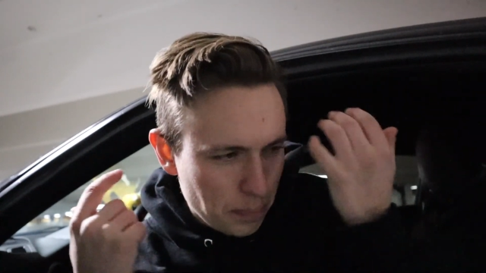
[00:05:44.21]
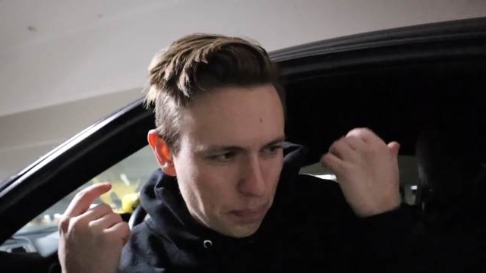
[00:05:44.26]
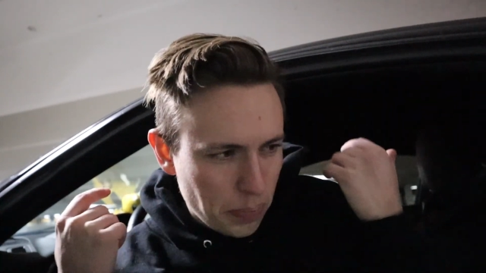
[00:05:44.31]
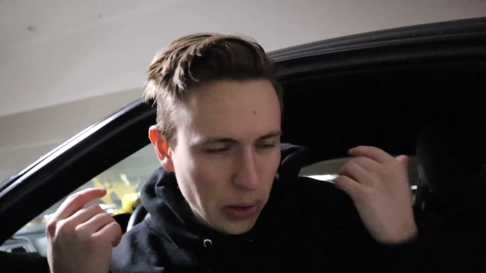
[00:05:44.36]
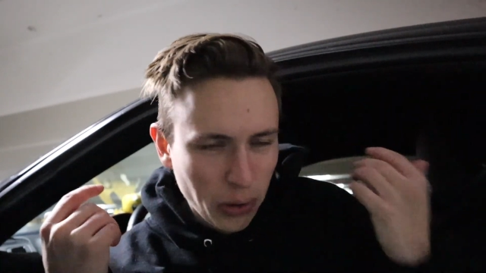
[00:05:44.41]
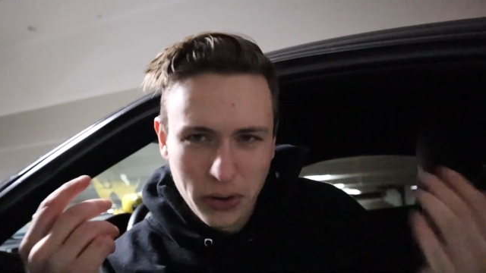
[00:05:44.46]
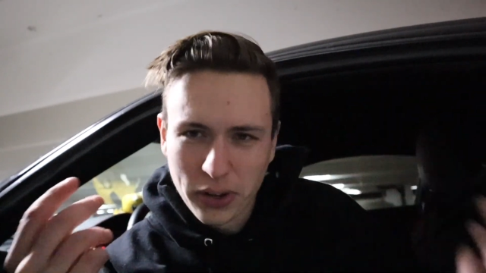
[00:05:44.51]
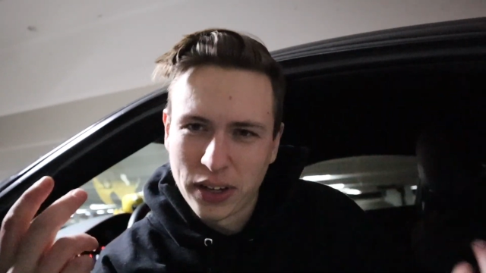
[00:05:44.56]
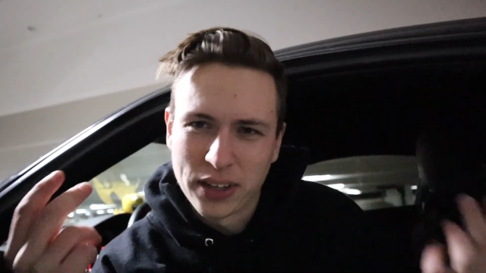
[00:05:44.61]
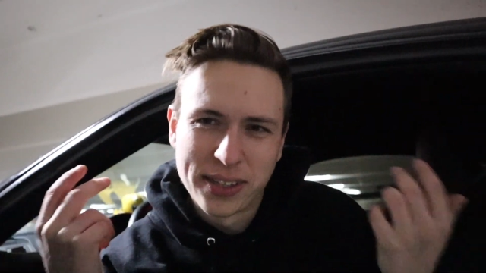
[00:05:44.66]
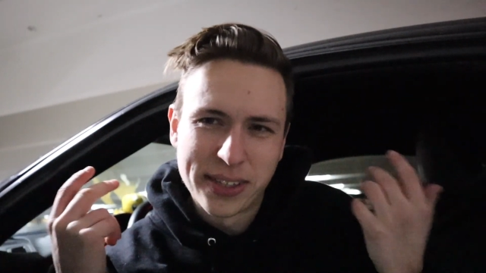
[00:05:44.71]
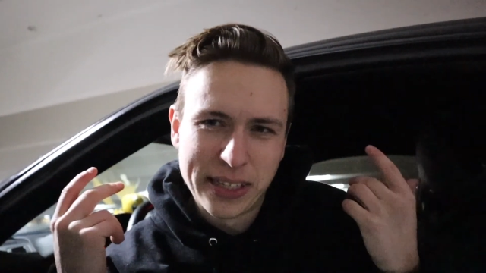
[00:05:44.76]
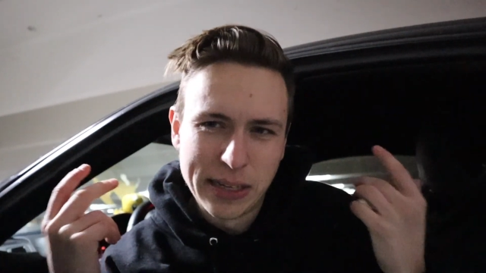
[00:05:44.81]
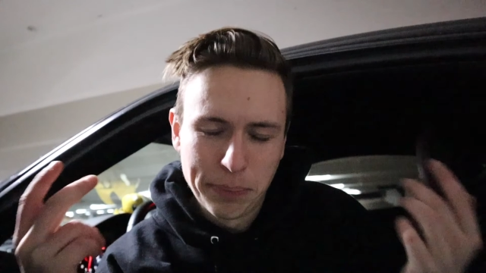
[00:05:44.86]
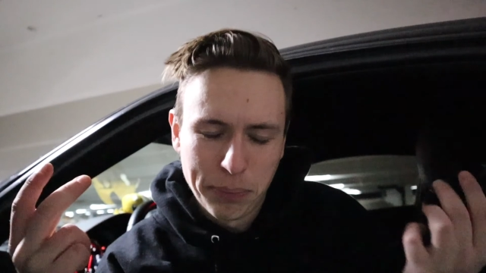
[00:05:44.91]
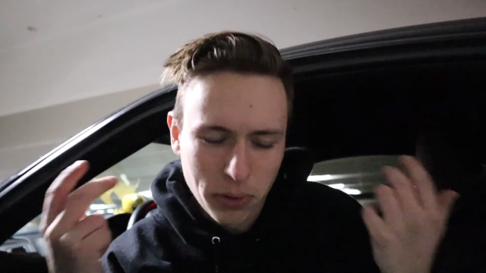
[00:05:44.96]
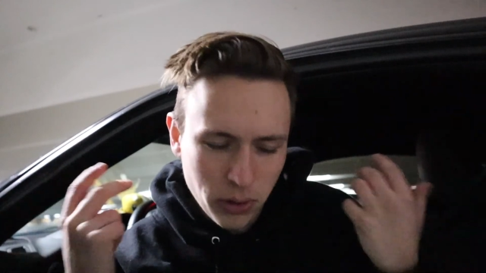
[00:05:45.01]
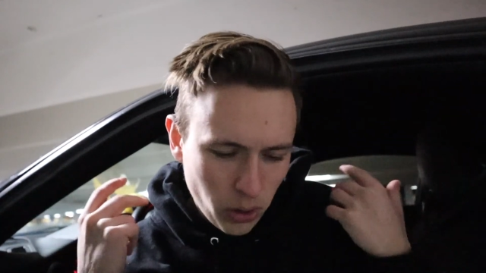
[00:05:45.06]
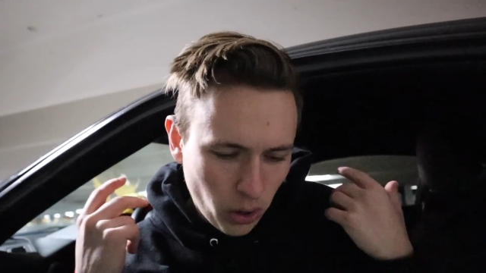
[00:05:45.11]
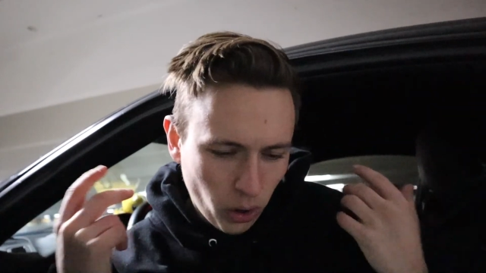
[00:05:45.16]
building a
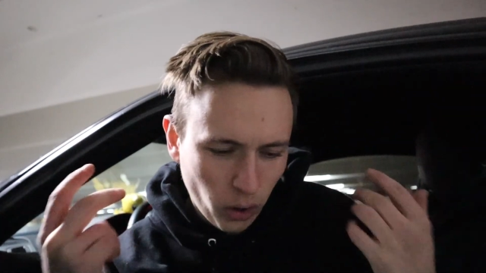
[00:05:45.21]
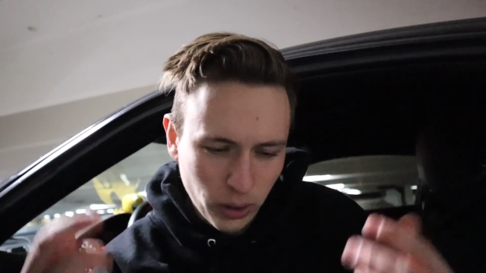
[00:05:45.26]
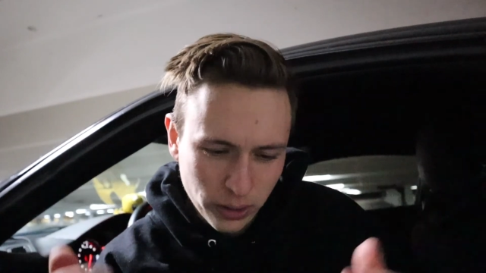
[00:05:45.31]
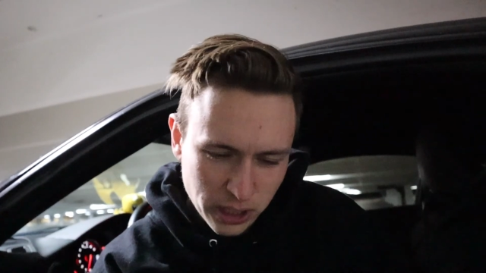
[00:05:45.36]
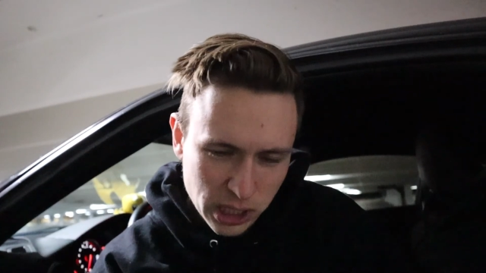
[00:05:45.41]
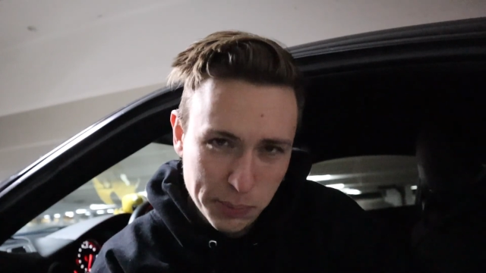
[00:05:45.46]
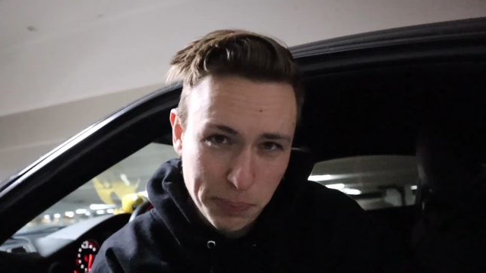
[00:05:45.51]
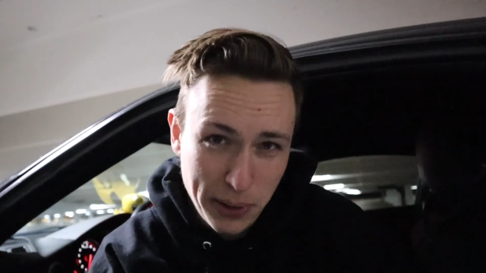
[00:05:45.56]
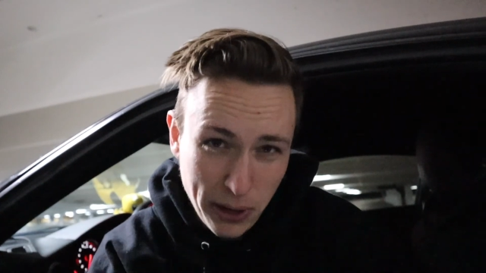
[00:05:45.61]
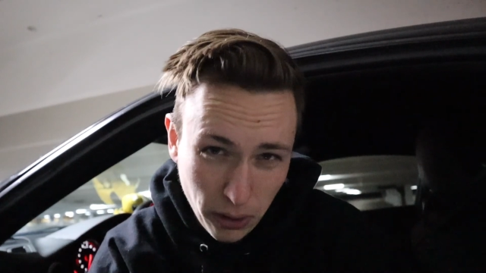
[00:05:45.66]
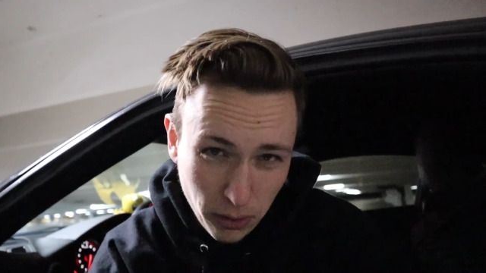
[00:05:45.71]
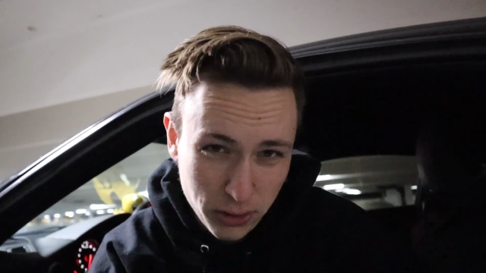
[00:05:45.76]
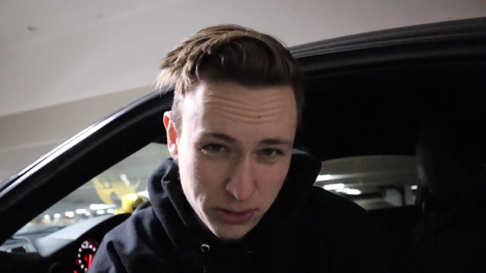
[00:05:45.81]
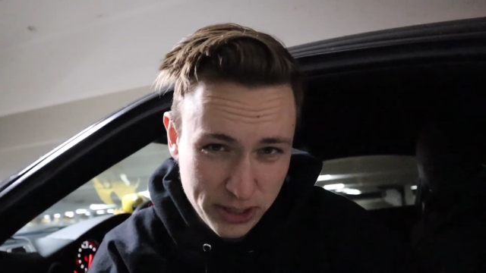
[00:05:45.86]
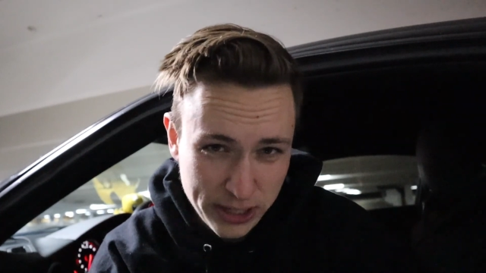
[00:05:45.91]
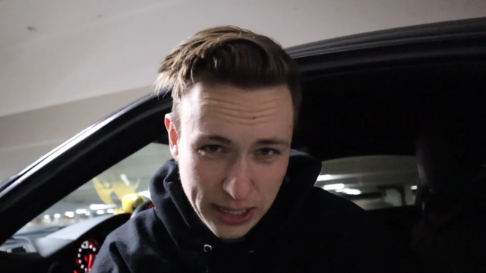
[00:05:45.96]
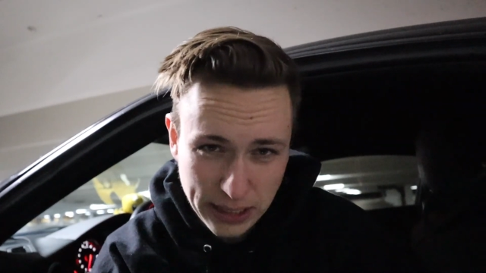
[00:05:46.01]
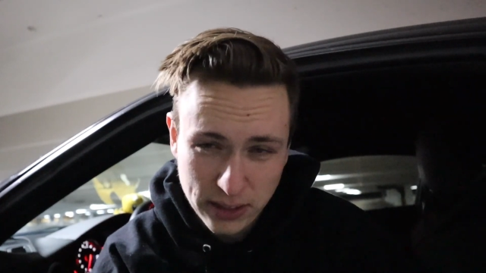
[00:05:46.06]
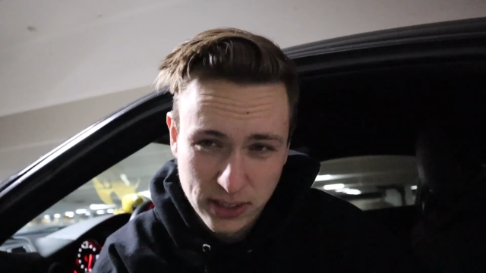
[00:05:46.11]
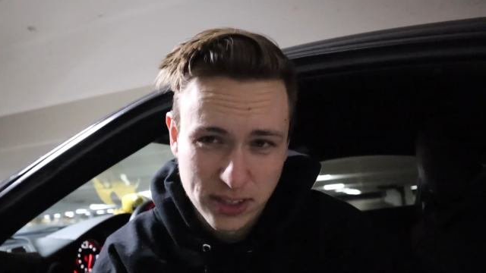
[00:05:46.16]
simple car like this BRZ and